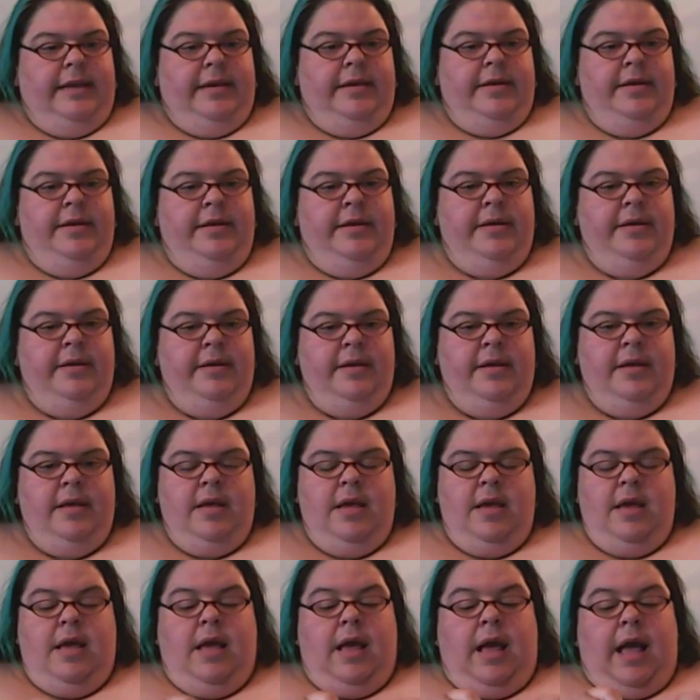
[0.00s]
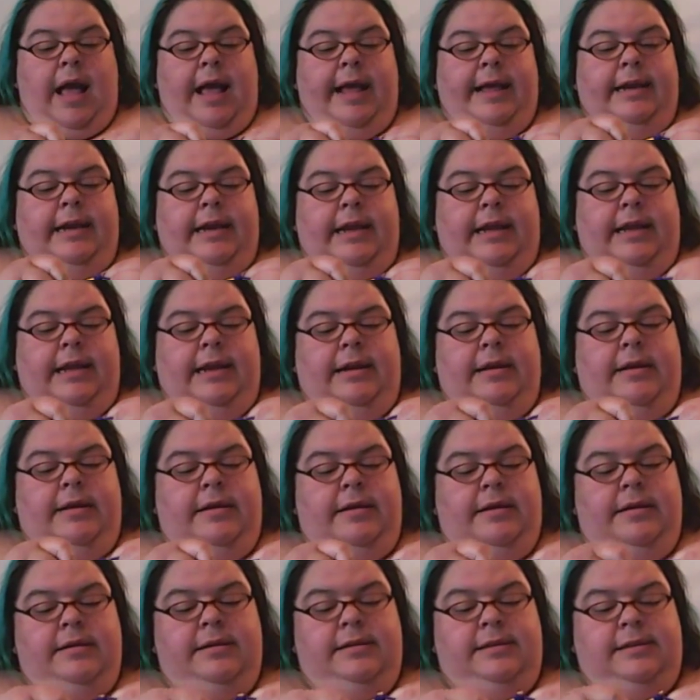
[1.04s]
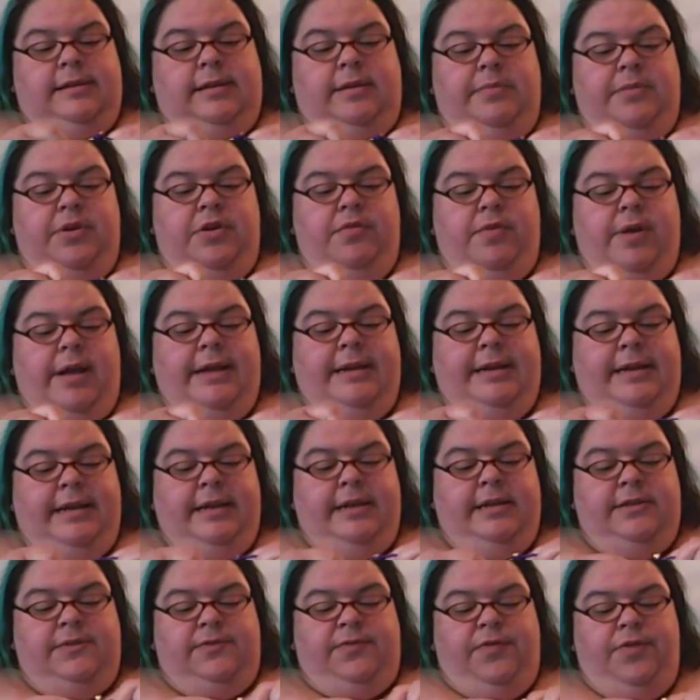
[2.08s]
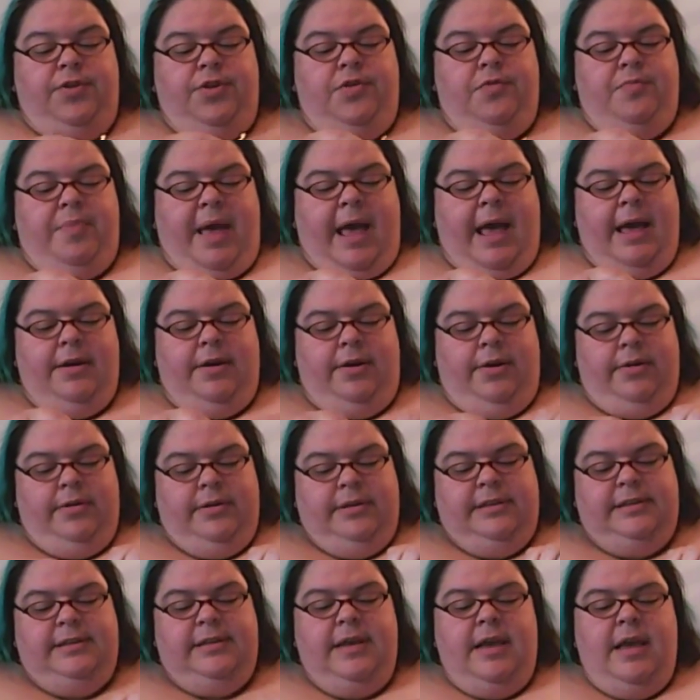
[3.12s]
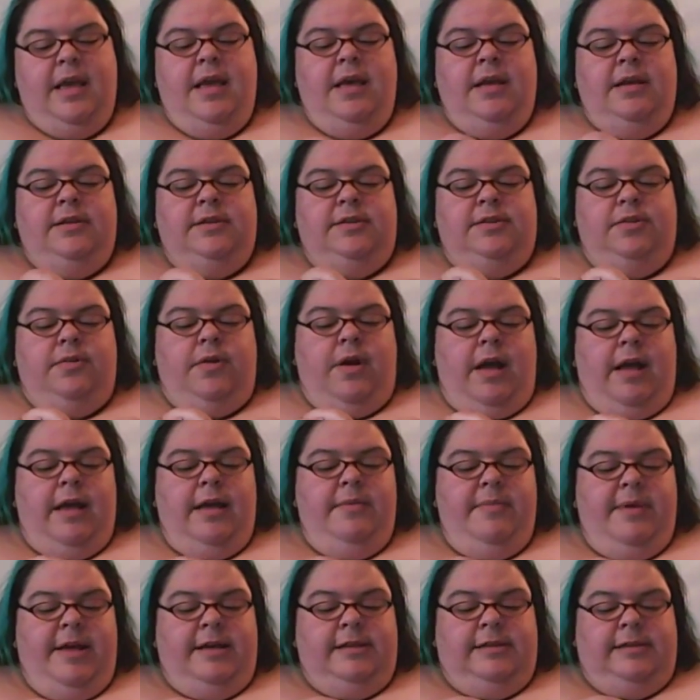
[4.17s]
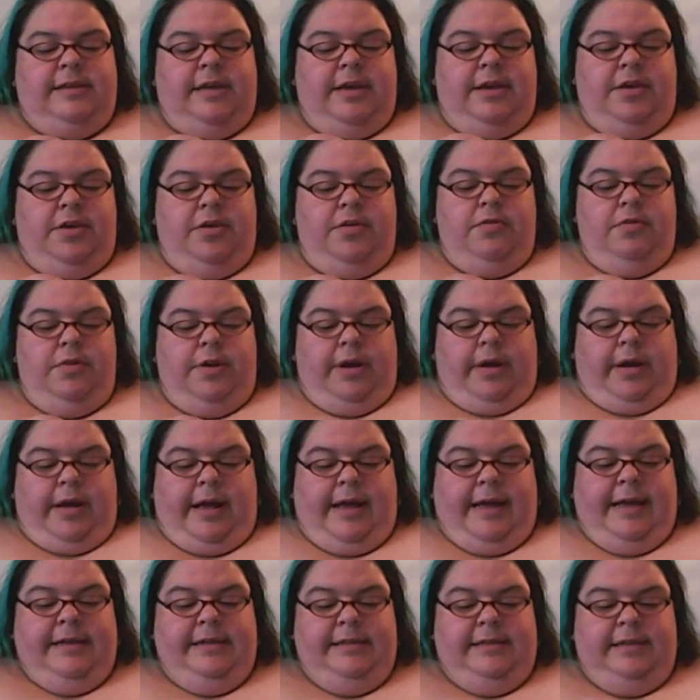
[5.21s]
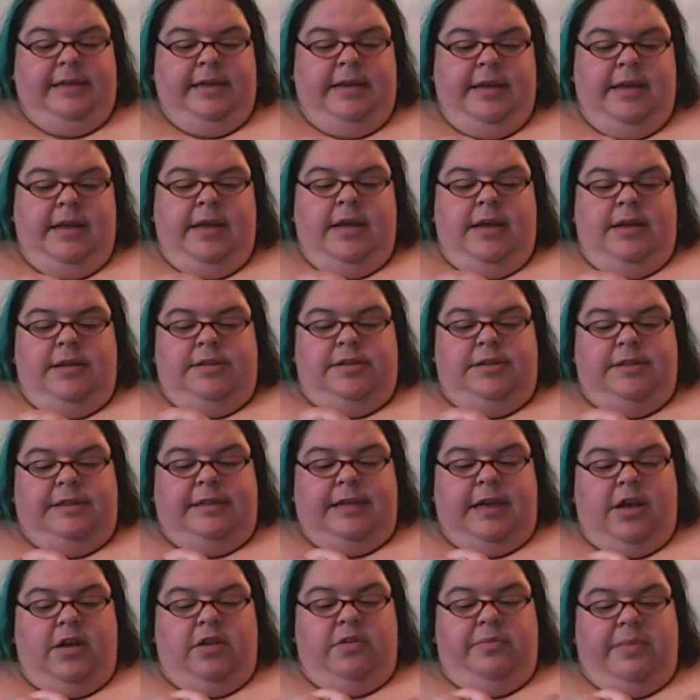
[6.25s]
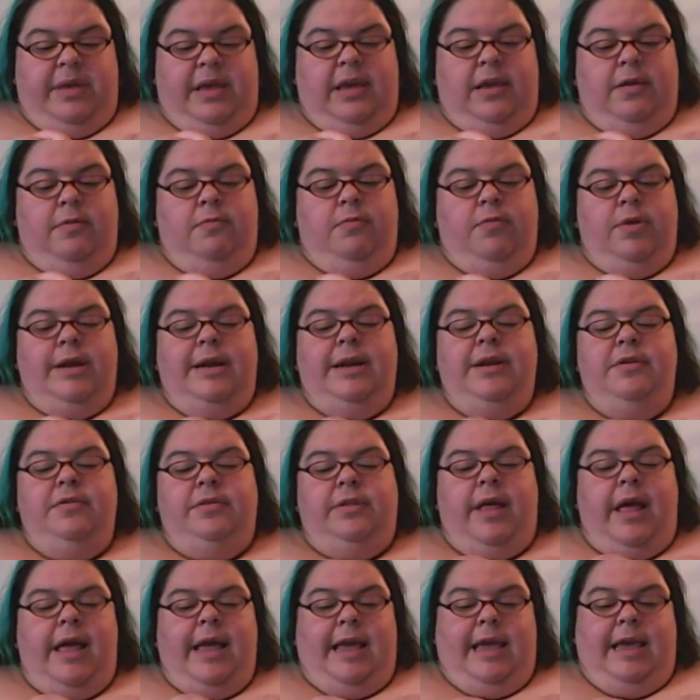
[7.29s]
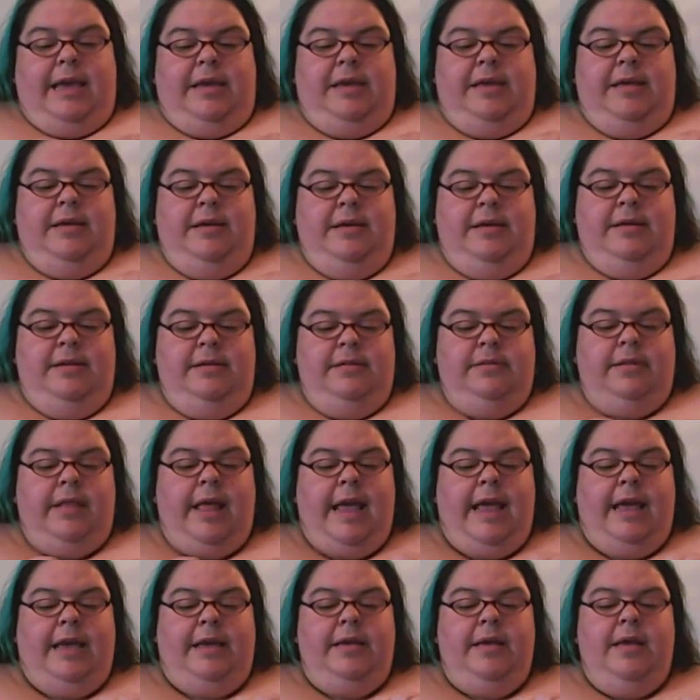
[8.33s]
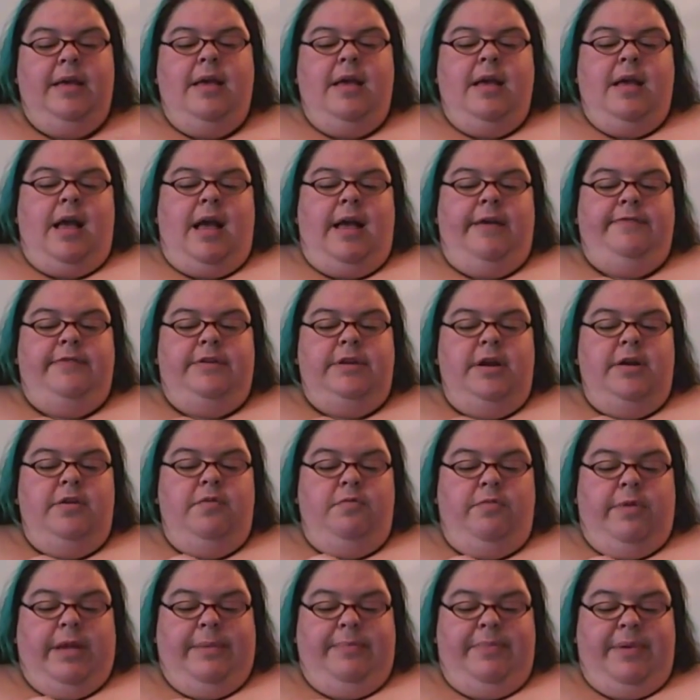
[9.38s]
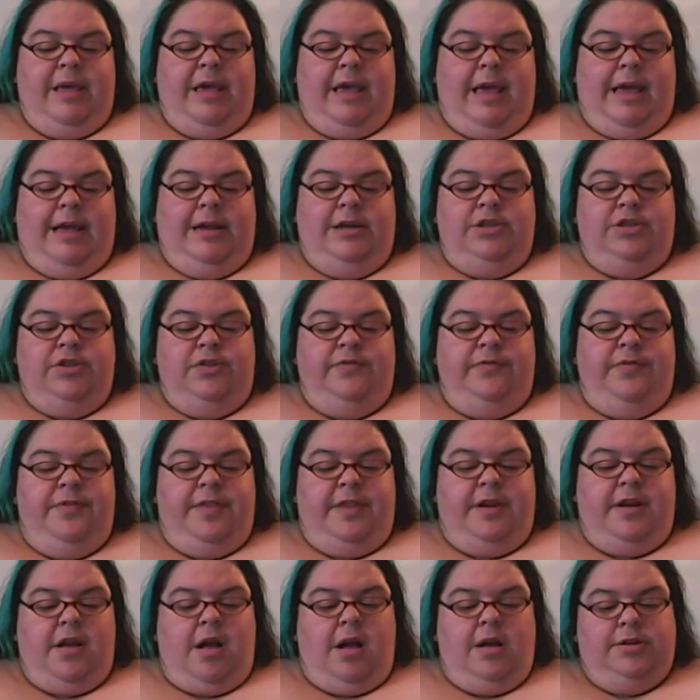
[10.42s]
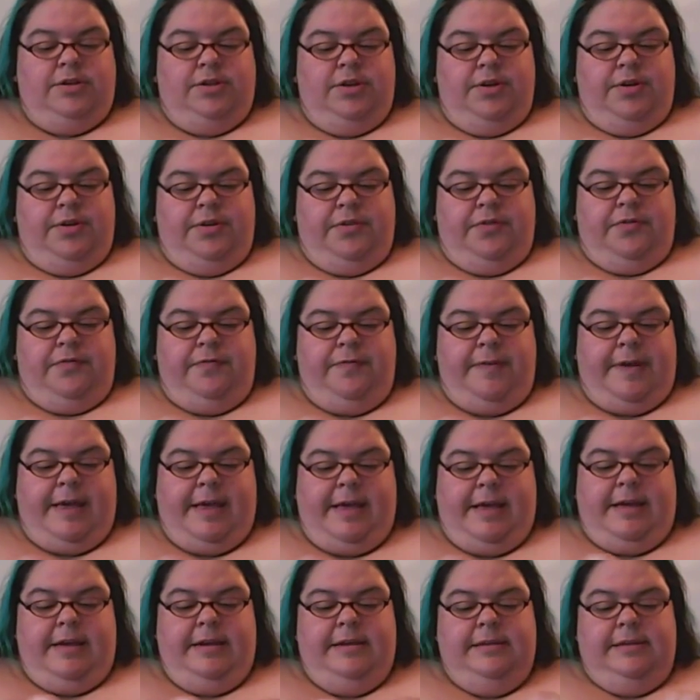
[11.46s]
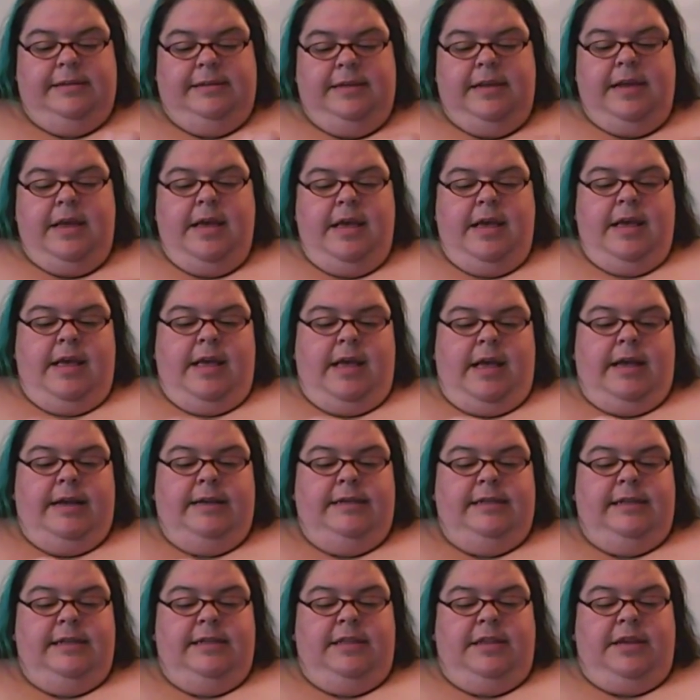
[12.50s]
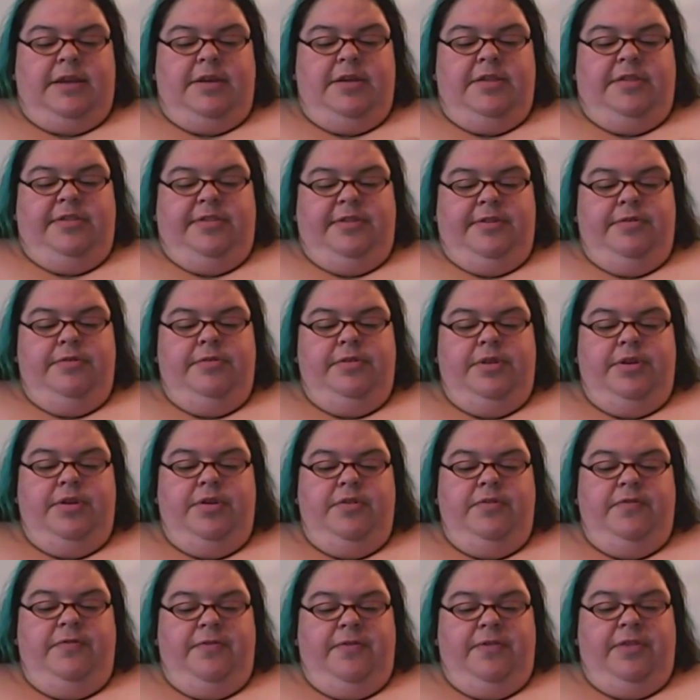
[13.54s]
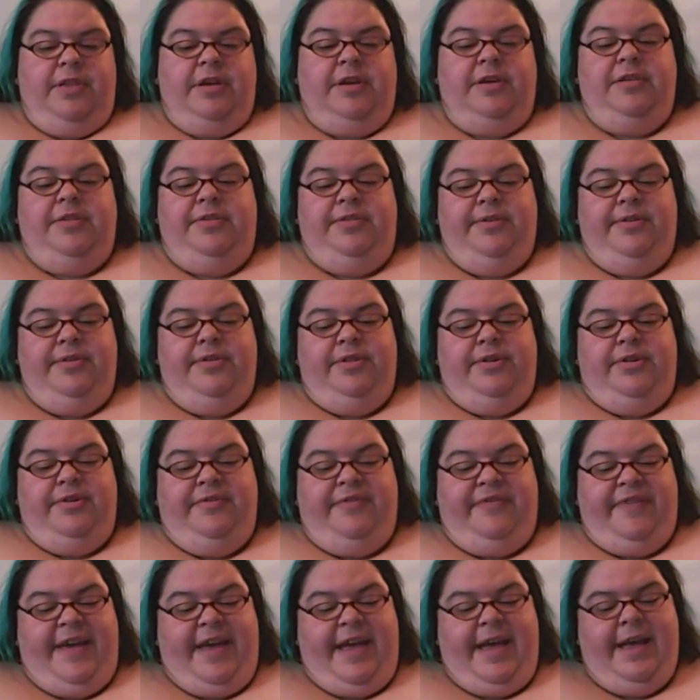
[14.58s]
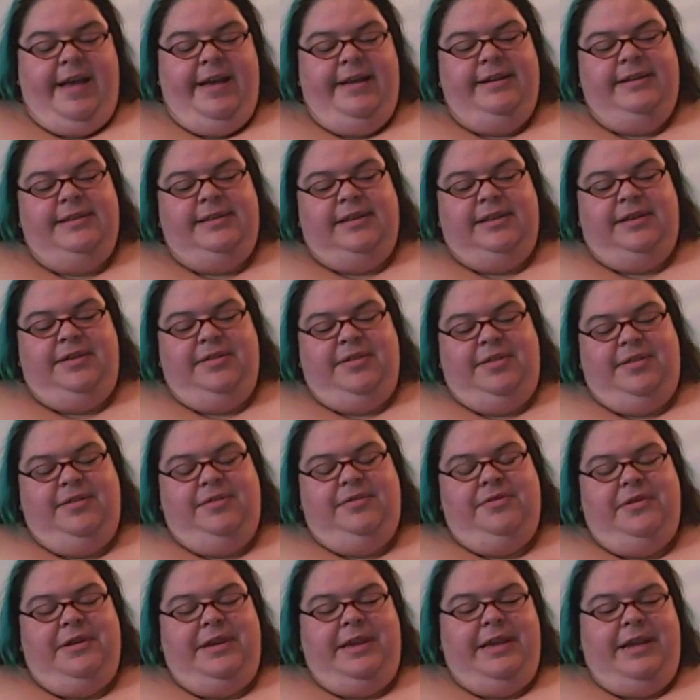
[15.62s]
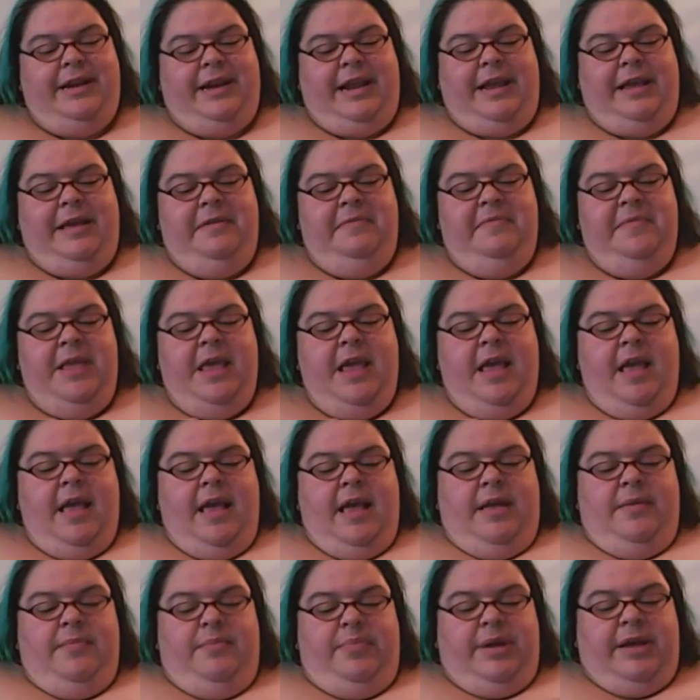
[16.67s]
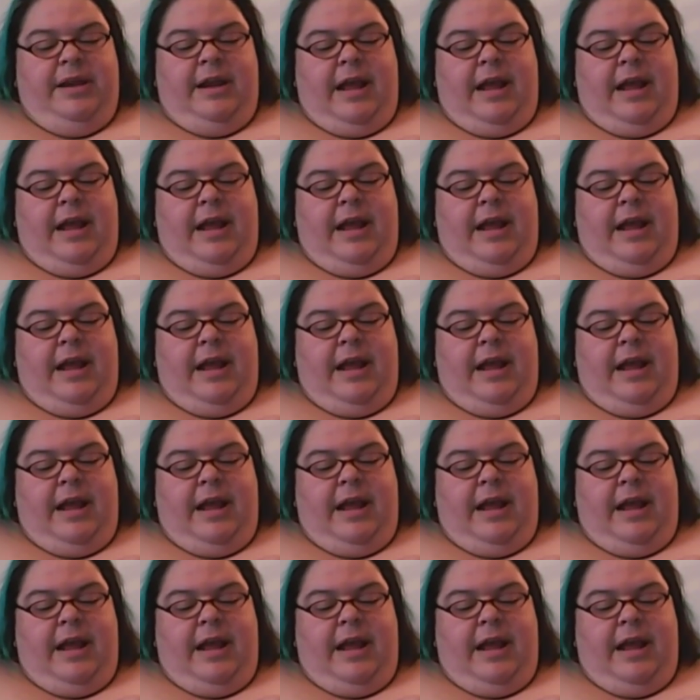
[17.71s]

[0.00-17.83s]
Let's see. I need some new ideas for new patterns. So I am asking you guys to tell me, what do you like? Like, I've done a Weeping Angel for the Doctor Who fans. I did the Cthulhu for the Cthulhu fans, the Cthulhu Kitty.